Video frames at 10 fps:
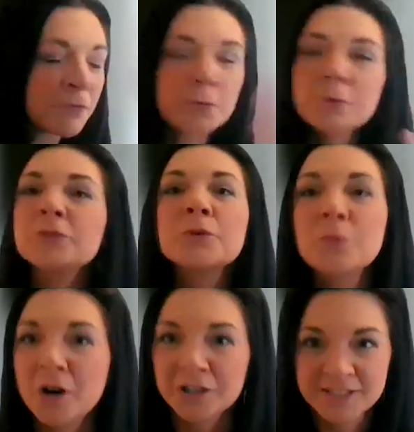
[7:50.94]
through and through
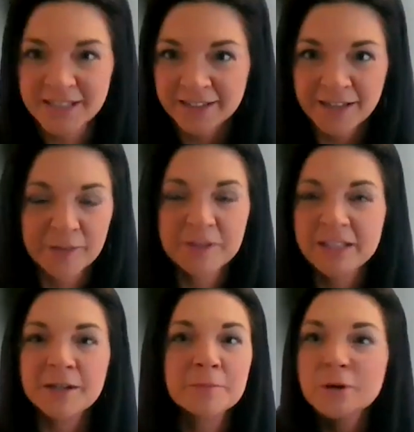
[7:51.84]
water sign. I
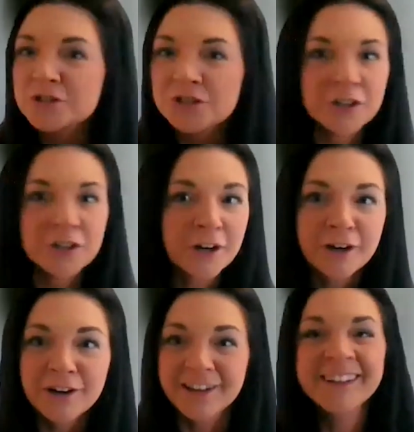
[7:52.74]
mean,
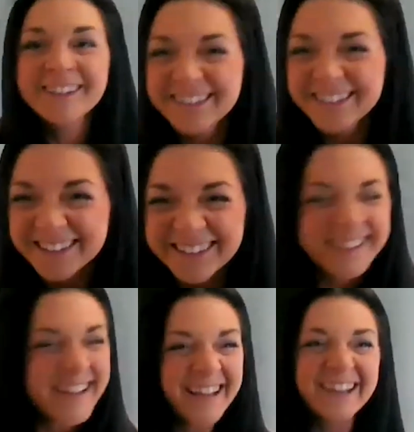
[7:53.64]
emotional,
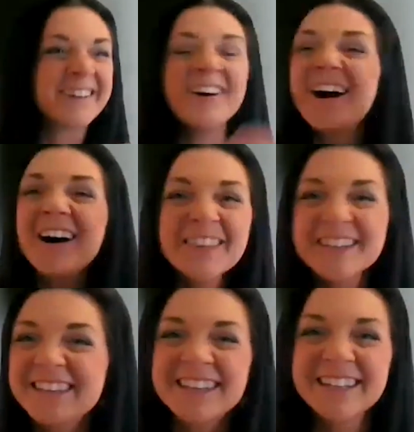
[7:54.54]
you know, all
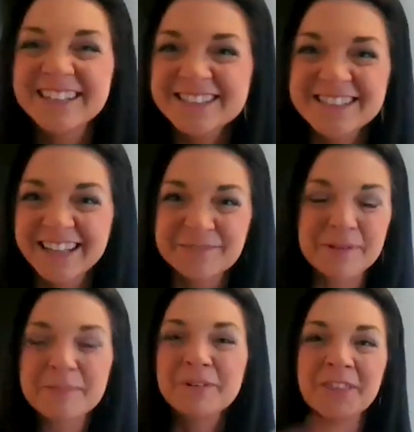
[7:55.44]
the things that
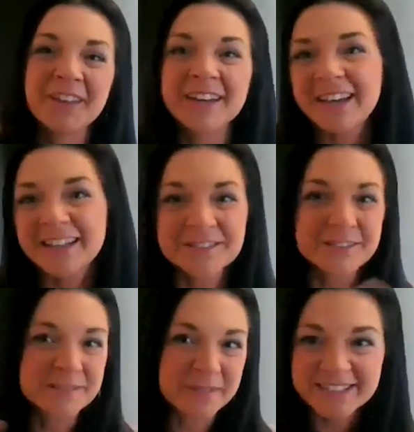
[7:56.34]
people think
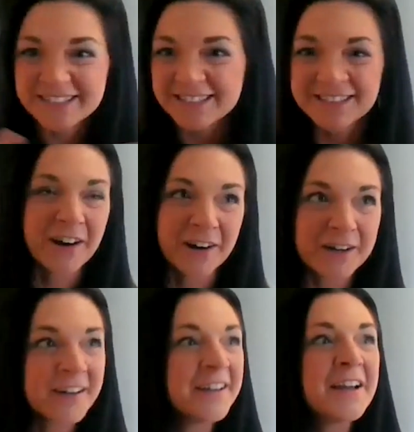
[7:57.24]
Cancers and Pisces
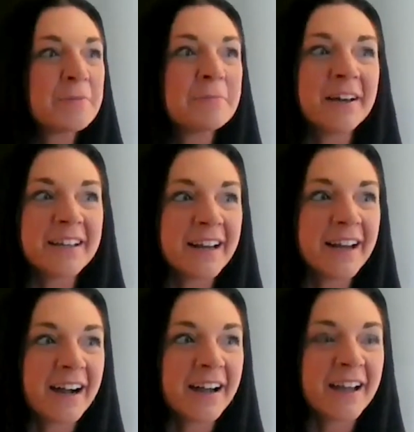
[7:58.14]
are. But
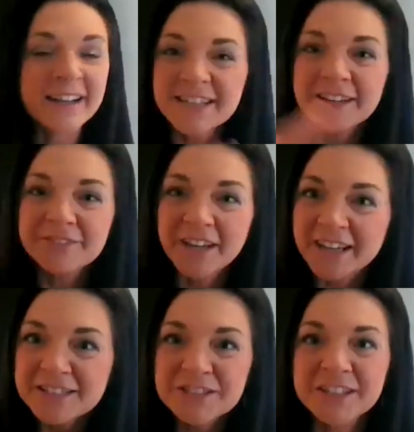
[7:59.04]
as I've
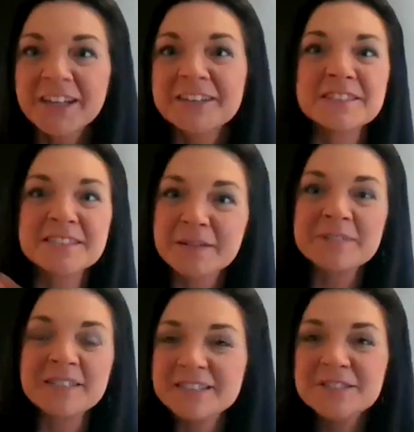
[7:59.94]
aged and kind of
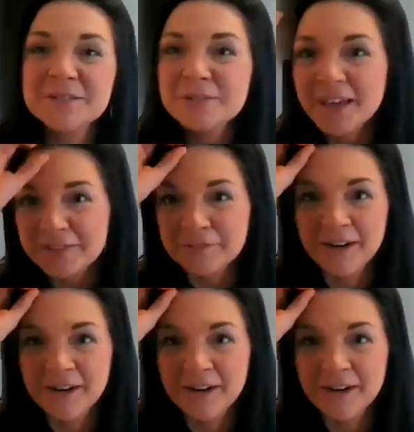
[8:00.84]
stepped into that